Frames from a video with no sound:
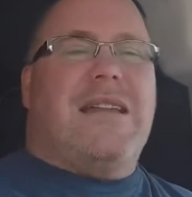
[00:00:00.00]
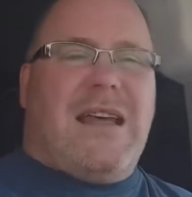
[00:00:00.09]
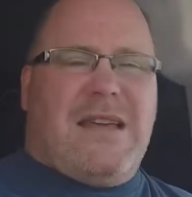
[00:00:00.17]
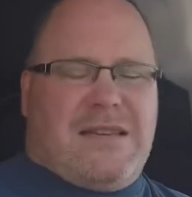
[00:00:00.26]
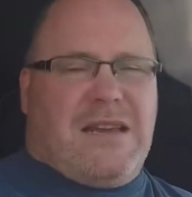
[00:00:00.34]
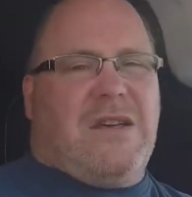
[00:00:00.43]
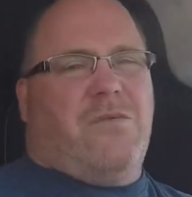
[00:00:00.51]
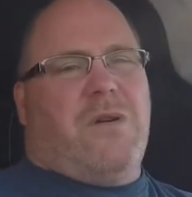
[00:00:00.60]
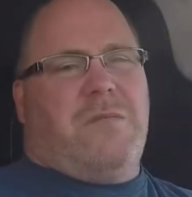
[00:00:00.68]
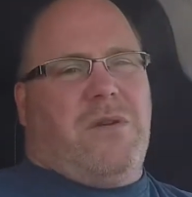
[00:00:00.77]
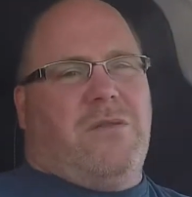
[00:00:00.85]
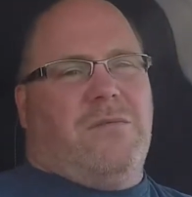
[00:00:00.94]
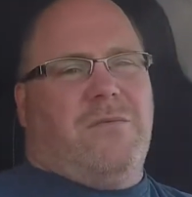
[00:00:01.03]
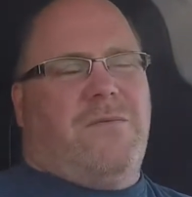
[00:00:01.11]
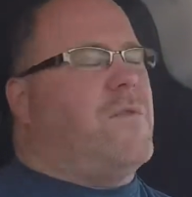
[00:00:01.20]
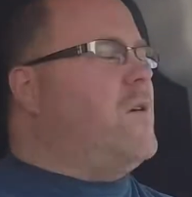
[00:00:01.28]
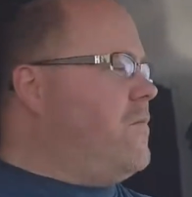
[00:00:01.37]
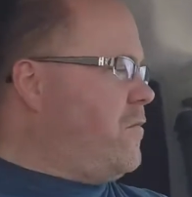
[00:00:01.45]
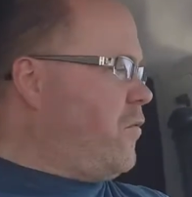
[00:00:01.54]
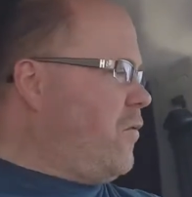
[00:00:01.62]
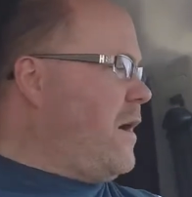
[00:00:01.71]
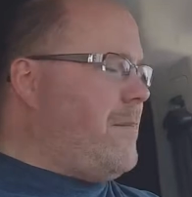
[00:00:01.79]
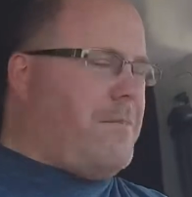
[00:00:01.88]
days to get one built, from
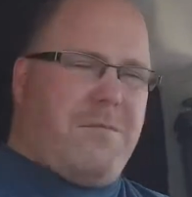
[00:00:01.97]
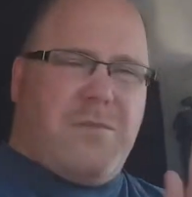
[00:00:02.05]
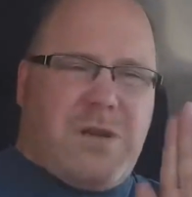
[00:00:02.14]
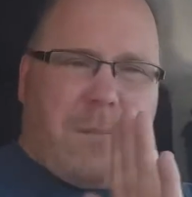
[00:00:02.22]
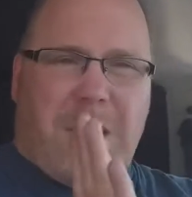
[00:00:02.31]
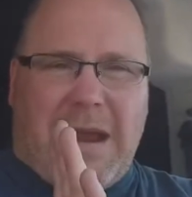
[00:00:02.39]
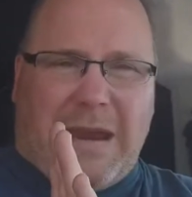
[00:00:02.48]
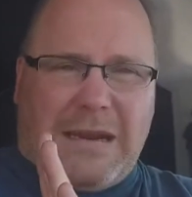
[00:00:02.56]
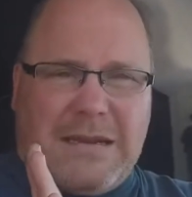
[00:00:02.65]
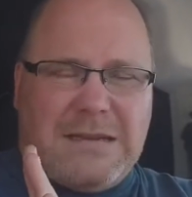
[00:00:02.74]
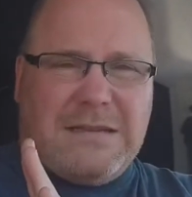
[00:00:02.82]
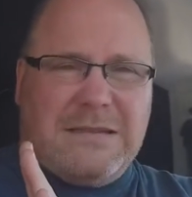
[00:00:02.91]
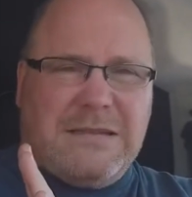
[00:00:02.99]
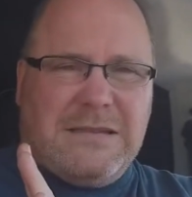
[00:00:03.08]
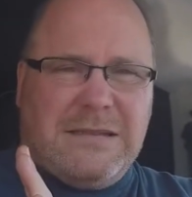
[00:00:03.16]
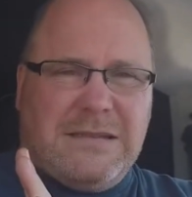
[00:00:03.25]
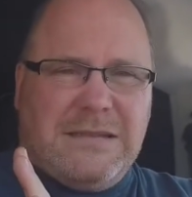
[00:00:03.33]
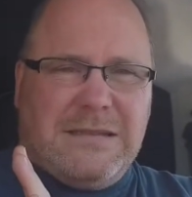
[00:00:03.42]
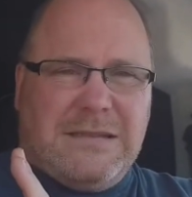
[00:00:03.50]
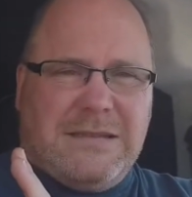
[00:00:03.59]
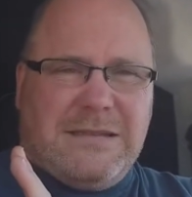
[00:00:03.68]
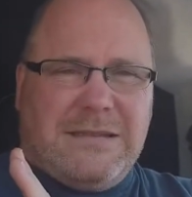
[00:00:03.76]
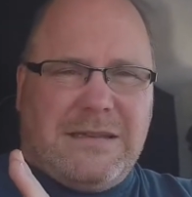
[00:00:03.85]
prep to paint.
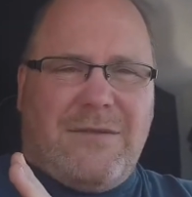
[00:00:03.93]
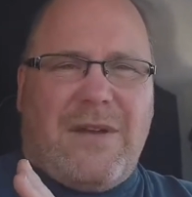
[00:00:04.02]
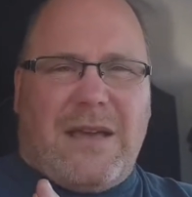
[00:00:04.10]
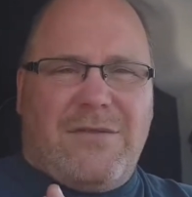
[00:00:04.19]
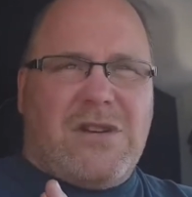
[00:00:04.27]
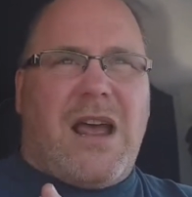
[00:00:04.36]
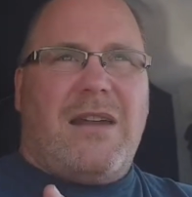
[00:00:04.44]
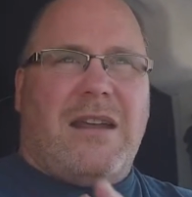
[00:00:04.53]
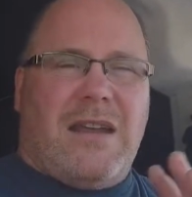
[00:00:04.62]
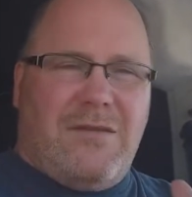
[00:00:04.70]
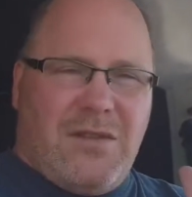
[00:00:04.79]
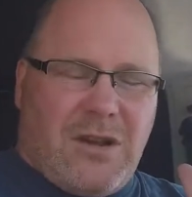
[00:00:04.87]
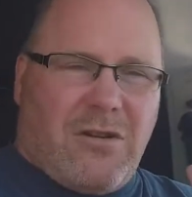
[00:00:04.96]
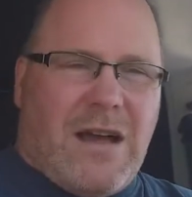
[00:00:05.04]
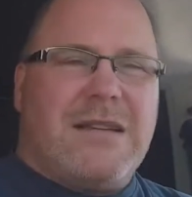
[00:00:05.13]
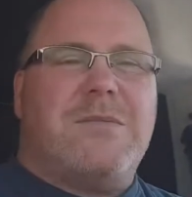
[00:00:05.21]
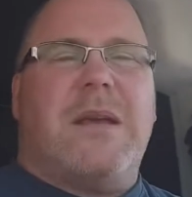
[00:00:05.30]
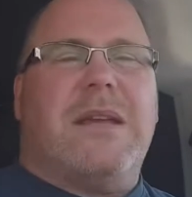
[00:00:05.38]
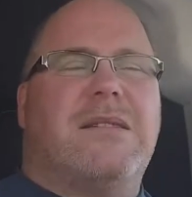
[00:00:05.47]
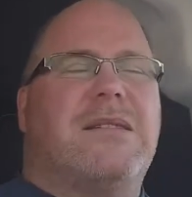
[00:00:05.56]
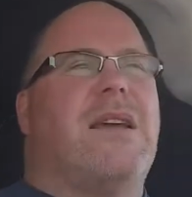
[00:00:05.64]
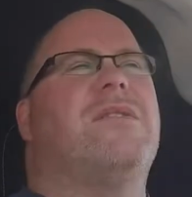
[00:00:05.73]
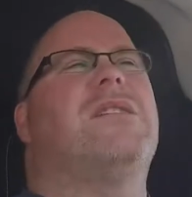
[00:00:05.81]
If that gives you an idea, even the Class B,
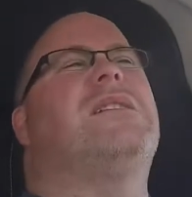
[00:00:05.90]
7 to